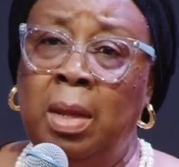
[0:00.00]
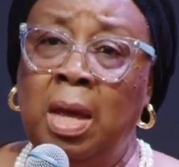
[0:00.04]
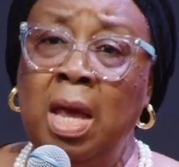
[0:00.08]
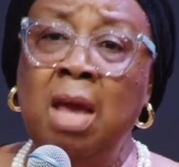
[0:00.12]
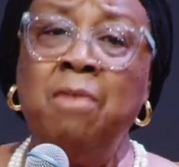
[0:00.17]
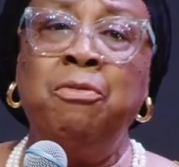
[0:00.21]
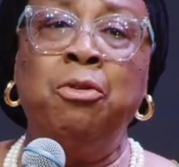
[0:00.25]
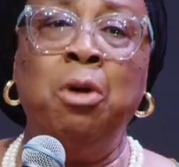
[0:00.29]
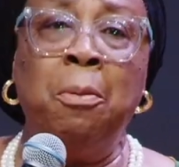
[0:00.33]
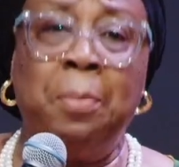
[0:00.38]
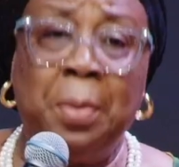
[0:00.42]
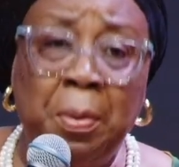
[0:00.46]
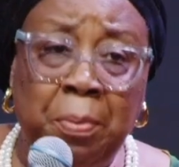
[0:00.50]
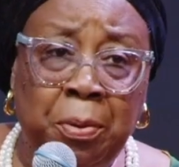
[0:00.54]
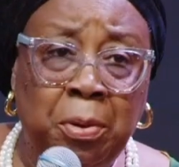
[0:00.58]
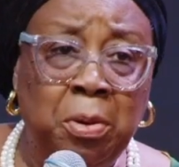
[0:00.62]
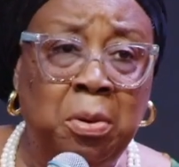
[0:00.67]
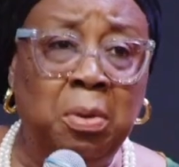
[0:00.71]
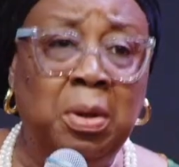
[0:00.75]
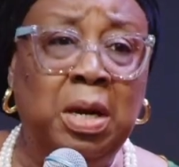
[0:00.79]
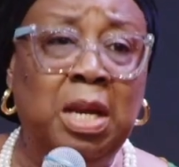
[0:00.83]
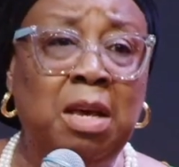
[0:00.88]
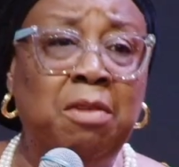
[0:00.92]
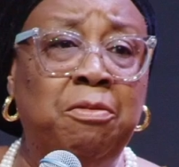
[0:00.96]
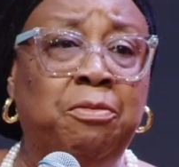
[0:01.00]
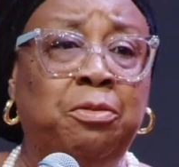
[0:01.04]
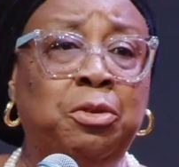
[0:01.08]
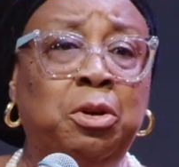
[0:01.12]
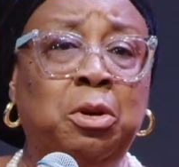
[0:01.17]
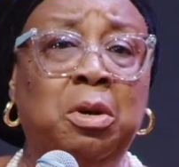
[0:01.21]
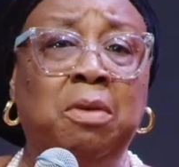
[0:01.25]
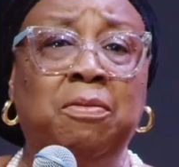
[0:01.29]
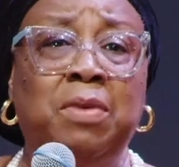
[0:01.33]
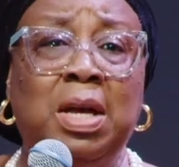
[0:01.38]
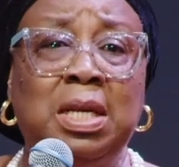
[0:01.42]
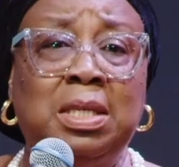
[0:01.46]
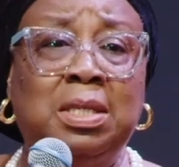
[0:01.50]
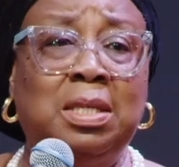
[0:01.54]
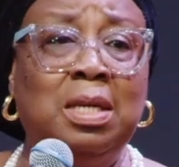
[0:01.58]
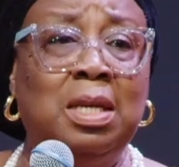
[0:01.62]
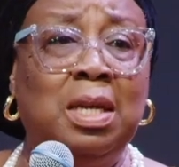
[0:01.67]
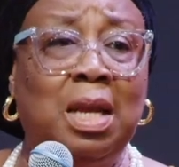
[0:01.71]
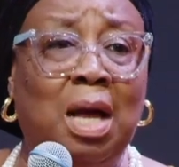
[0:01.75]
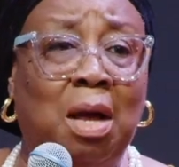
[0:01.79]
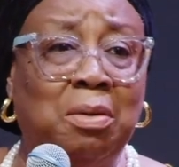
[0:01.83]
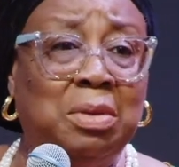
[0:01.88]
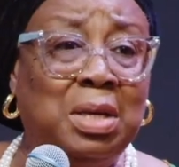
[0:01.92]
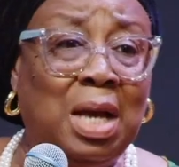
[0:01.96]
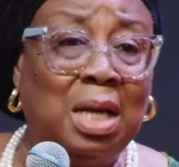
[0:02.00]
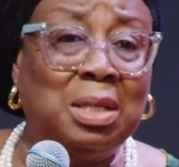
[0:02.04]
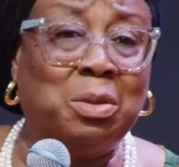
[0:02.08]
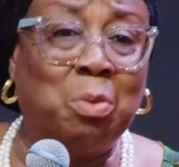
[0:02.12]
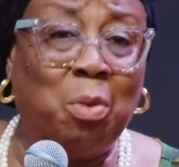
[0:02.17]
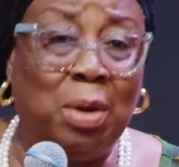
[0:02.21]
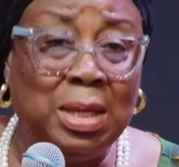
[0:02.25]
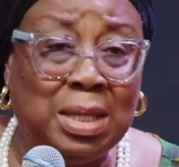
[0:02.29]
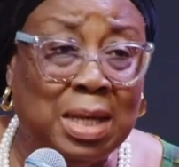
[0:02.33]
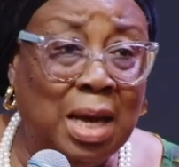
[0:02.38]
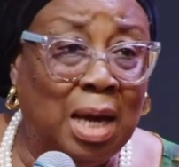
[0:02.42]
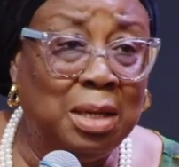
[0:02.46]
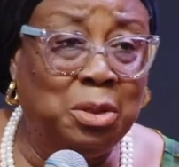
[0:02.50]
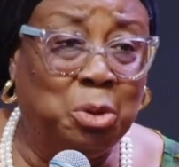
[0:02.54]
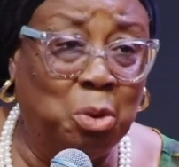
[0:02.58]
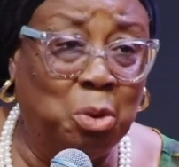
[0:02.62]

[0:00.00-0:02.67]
Even people who leave university now, that's what they are